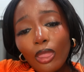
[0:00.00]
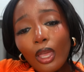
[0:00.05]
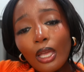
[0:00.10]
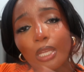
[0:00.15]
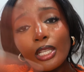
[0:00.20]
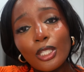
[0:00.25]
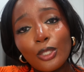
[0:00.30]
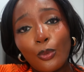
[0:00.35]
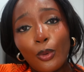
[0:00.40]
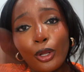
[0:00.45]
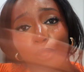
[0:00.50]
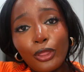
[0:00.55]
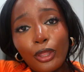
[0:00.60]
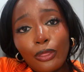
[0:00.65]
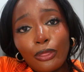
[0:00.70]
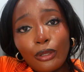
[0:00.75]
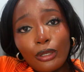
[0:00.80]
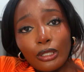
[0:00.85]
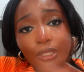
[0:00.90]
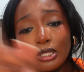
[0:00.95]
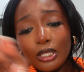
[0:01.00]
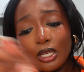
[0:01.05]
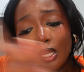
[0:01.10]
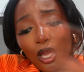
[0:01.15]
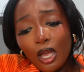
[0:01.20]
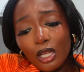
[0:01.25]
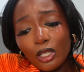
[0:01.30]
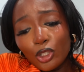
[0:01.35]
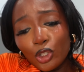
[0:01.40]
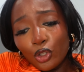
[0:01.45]
It's worth the
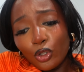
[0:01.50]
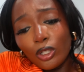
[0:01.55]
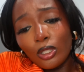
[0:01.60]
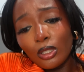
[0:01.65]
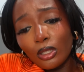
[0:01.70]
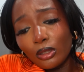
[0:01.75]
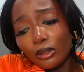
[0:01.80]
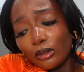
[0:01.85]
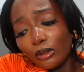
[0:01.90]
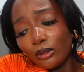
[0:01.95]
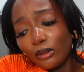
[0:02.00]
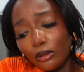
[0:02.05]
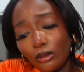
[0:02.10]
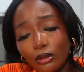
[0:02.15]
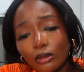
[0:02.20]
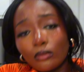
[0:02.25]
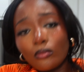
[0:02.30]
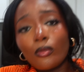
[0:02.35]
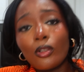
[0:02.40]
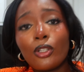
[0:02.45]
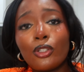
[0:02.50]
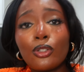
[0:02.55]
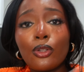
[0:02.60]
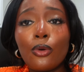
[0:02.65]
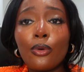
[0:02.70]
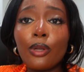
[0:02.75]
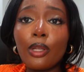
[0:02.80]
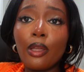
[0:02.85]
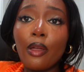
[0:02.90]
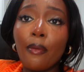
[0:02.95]
1,300
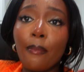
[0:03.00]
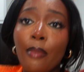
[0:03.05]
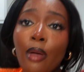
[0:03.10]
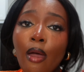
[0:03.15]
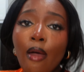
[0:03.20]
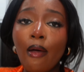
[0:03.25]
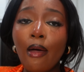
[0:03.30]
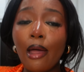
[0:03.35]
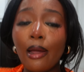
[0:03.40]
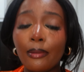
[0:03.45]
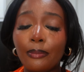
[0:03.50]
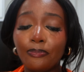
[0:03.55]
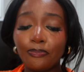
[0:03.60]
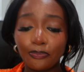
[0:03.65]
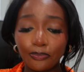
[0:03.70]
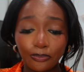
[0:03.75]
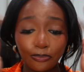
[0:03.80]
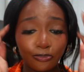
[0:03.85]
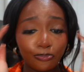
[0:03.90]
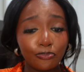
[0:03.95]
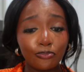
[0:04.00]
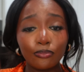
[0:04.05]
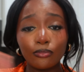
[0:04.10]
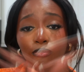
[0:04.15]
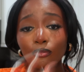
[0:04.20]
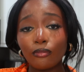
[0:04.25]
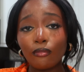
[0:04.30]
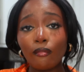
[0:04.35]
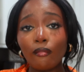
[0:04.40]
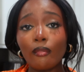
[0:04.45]
sodium.
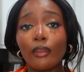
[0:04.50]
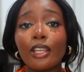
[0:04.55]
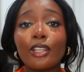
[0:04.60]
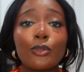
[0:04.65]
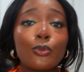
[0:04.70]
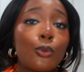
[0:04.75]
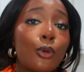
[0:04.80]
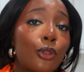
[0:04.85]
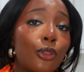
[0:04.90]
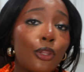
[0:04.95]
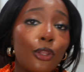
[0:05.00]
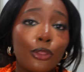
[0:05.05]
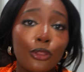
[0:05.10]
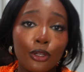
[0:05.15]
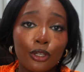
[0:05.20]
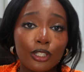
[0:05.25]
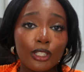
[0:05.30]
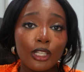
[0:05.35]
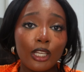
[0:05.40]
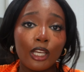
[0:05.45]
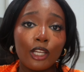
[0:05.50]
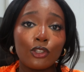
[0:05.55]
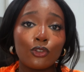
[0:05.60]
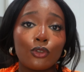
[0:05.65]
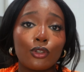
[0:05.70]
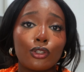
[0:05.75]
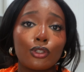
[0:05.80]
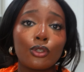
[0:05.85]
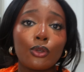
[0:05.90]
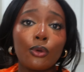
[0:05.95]
It's worth the
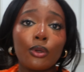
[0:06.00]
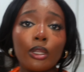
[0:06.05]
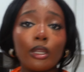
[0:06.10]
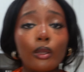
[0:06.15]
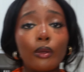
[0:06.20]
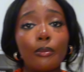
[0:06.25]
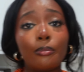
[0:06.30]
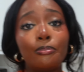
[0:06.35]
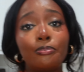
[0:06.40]
1,300 sodium.